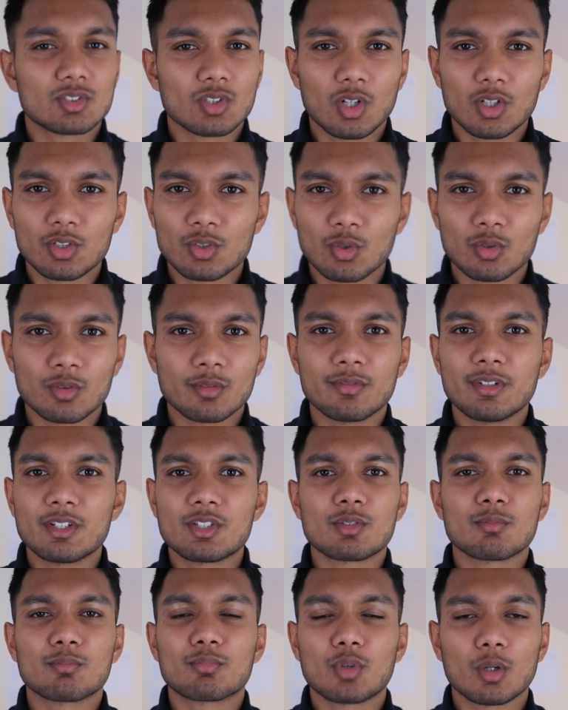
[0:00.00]
started your
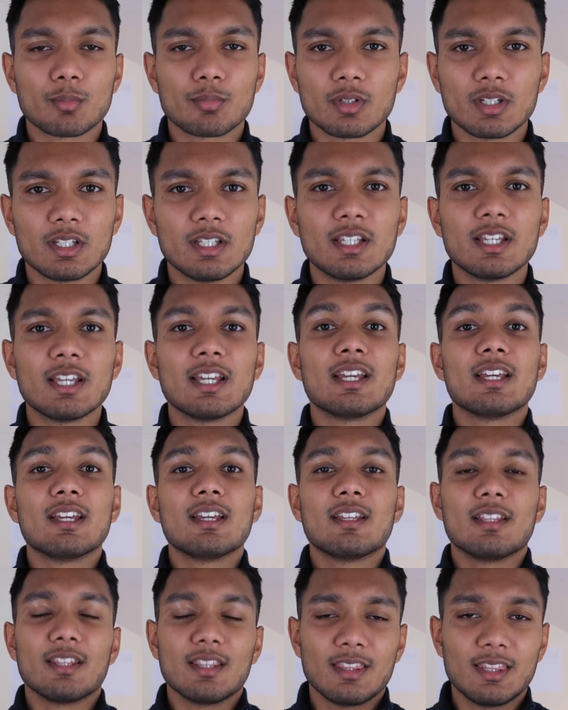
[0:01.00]
revision properly,
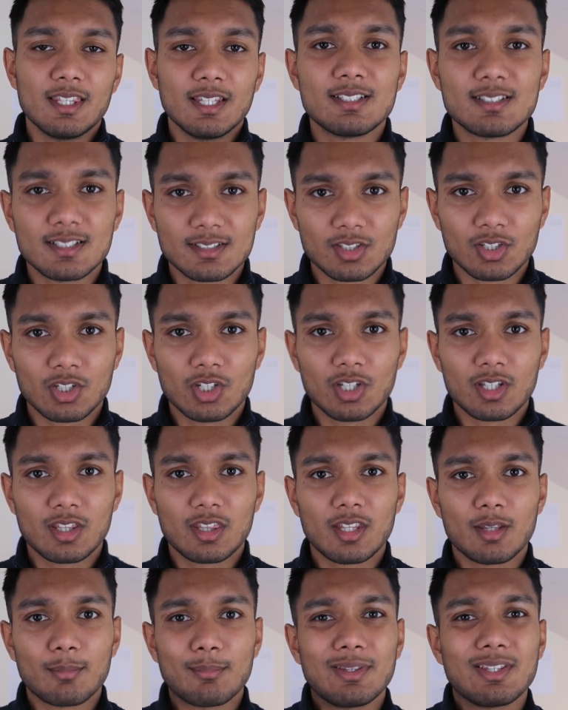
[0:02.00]
this is a
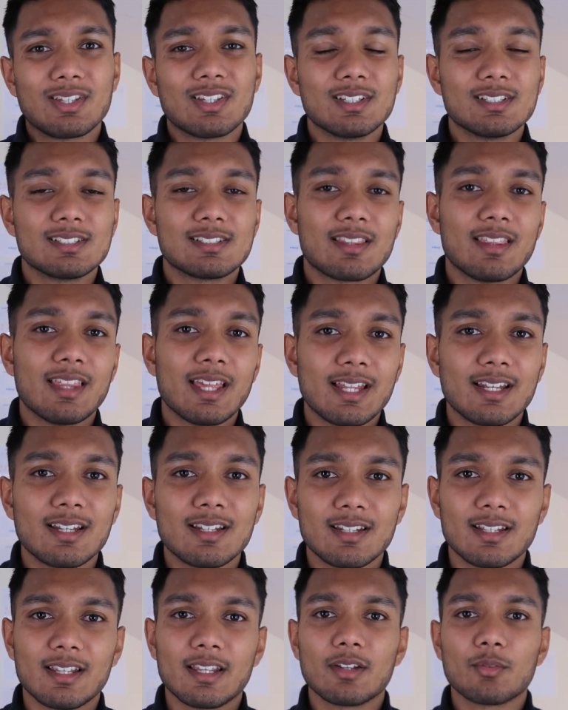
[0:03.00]
good thing because
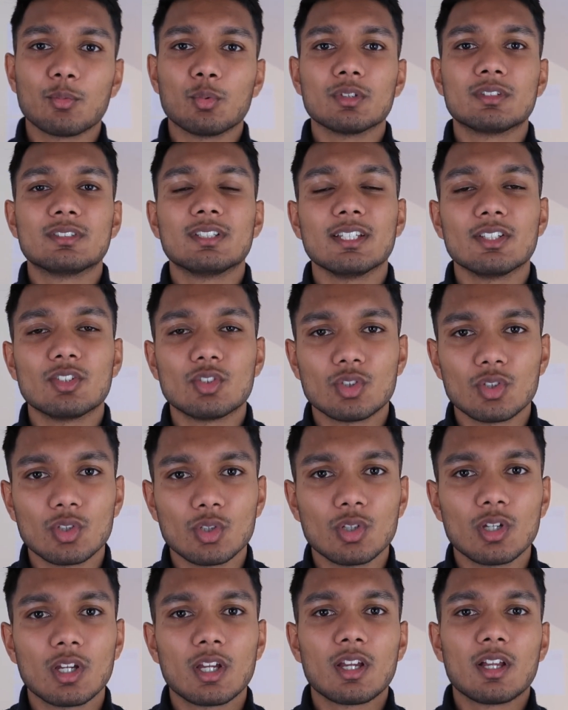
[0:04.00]
then it will teach
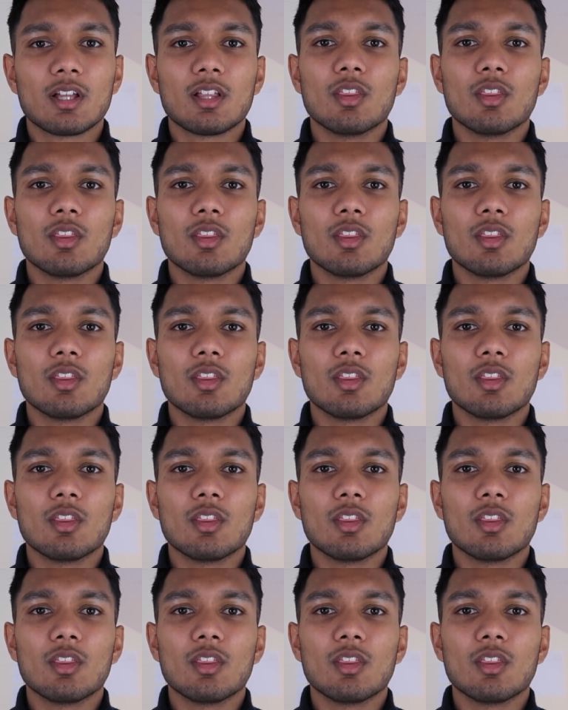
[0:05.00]
you